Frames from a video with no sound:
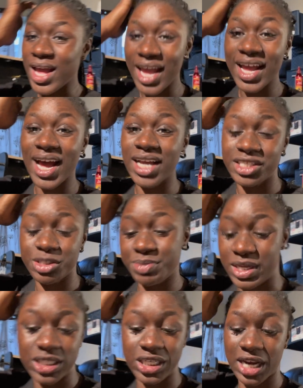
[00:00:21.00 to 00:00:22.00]
Hey guys, it's
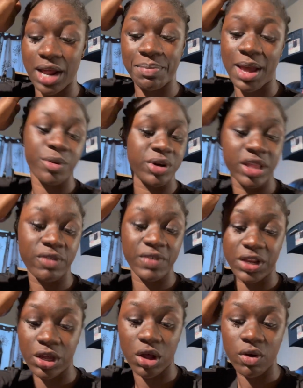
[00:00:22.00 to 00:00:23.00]
BG and I'm back with another
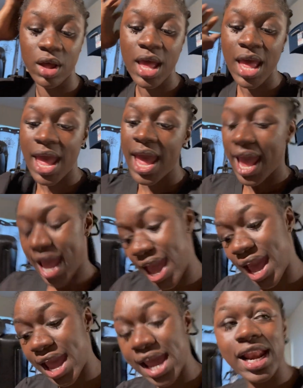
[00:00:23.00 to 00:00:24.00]
video.
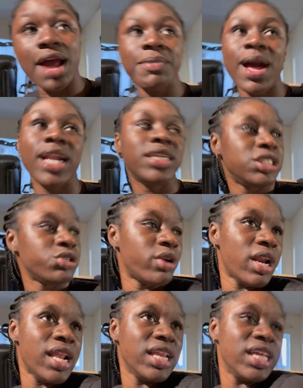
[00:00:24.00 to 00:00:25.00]
And I'm kind of just
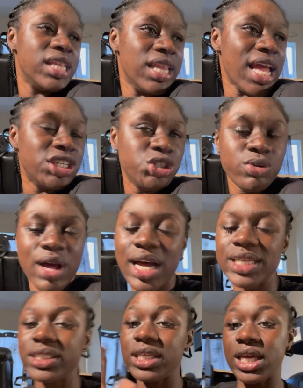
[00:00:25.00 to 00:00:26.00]
gonna let you
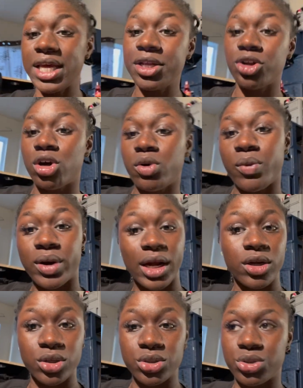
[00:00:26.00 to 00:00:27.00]
guys in on what
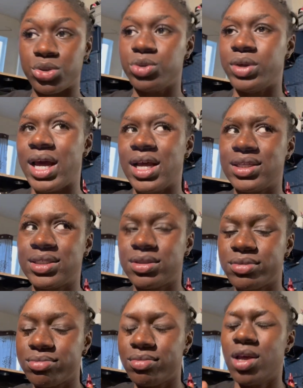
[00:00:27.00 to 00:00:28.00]
I go through
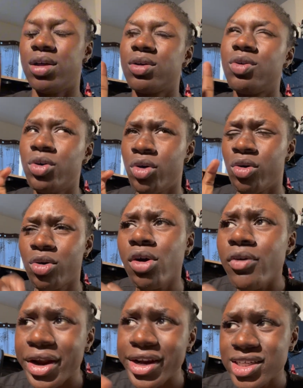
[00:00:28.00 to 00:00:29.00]
as a quote
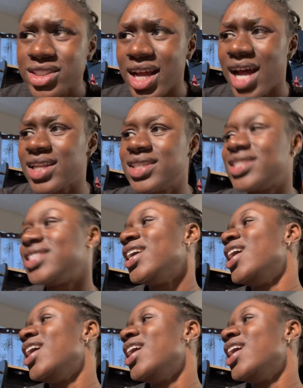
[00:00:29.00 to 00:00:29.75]
unquote hairstylist.